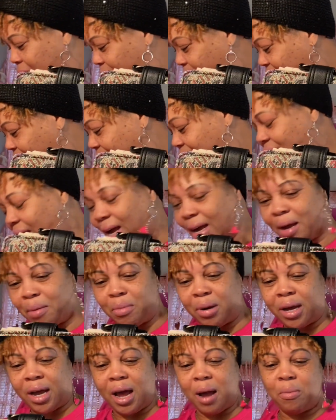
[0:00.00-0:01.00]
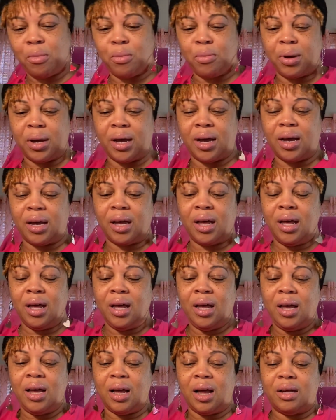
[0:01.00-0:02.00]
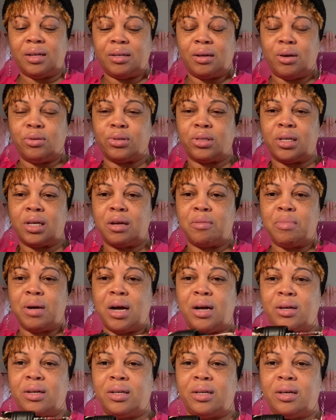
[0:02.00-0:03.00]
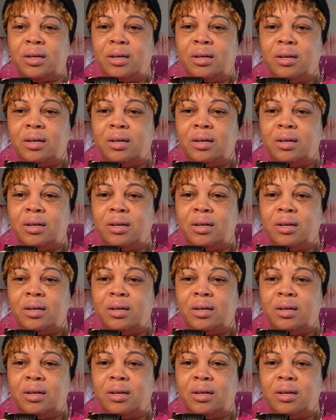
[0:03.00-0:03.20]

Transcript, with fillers: In fact, I got my camera bag. I was thinking about